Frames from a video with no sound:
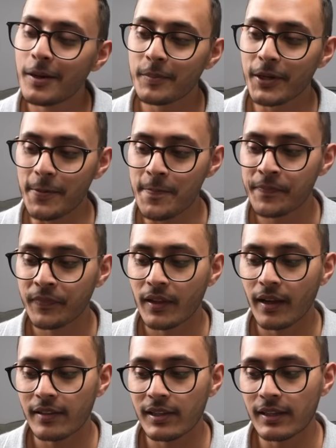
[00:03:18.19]
but
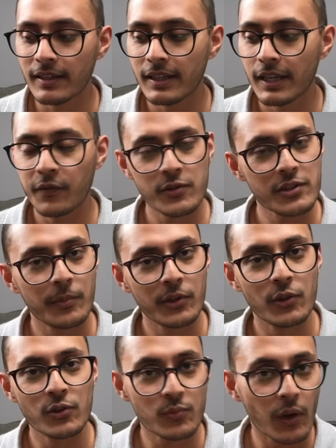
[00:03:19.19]
I think if you're
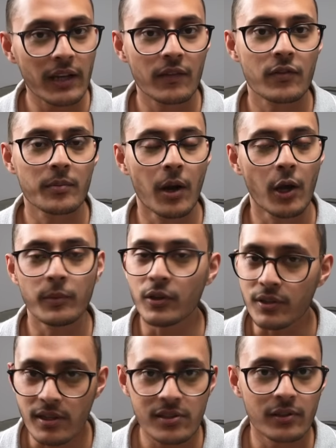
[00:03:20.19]
someone who's working from home
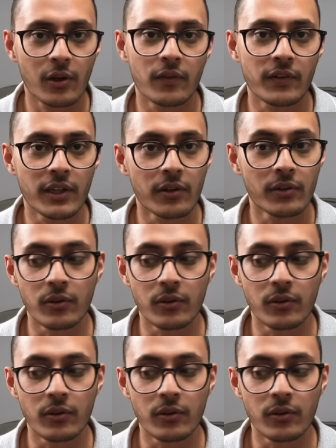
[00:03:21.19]
who does a lot of video